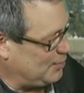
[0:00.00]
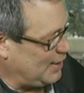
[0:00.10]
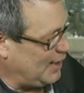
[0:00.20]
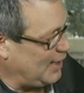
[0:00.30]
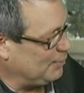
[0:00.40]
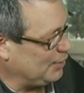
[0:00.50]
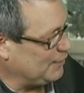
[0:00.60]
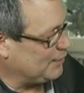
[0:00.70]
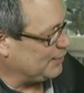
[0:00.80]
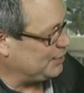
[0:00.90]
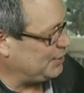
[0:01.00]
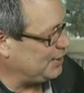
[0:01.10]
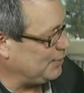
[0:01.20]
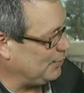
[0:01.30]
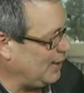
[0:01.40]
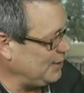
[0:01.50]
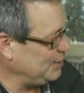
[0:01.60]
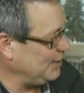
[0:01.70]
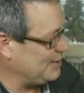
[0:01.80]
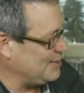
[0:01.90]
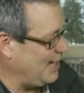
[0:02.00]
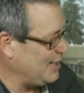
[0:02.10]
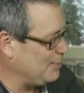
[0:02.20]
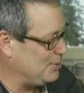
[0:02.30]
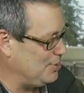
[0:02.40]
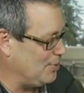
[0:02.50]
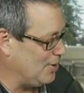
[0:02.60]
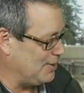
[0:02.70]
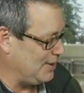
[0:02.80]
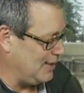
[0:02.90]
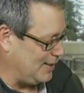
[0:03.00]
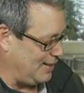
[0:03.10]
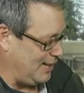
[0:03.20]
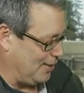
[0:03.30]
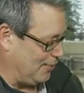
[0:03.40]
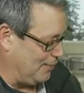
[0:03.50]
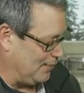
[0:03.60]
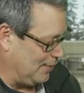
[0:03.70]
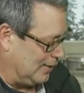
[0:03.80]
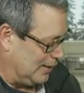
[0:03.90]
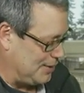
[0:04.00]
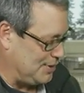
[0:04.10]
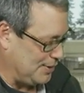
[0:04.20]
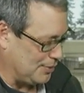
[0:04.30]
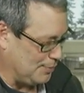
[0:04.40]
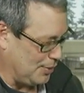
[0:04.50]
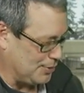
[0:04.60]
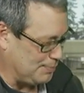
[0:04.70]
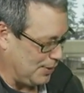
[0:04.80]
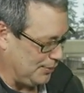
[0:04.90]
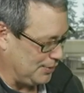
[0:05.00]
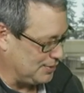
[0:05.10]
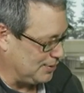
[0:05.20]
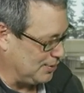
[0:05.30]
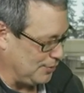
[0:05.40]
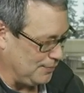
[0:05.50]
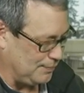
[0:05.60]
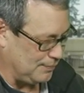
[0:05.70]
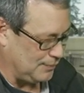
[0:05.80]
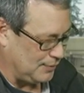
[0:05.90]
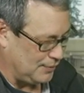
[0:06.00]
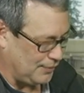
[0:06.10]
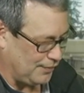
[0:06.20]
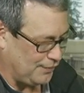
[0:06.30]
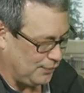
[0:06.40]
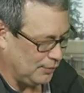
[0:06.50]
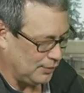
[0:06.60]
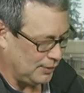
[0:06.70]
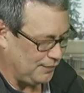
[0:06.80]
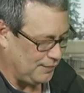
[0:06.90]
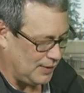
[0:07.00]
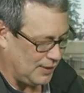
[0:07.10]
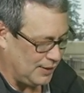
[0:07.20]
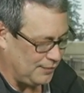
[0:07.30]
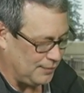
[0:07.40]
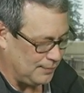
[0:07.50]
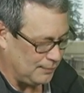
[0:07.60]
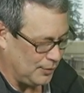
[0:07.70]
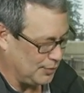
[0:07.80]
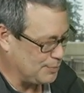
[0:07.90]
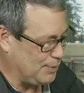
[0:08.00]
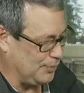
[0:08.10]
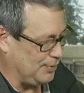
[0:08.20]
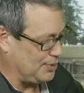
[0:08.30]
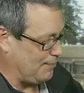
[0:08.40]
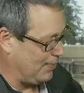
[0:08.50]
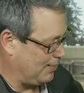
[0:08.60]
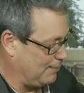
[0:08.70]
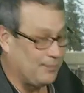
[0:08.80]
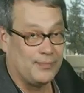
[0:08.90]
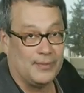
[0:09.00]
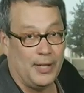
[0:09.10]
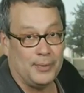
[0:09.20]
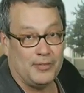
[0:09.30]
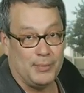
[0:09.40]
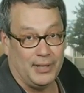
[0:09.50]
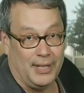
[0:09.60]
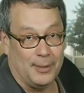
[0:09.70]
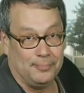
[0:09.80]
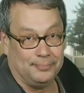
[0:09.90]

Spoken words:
K, I'm looking for a G. Well, actually, it's not going to be too hard to get now. I see another modus ponens to do with 4, 5 modus ponens. That would give me an M.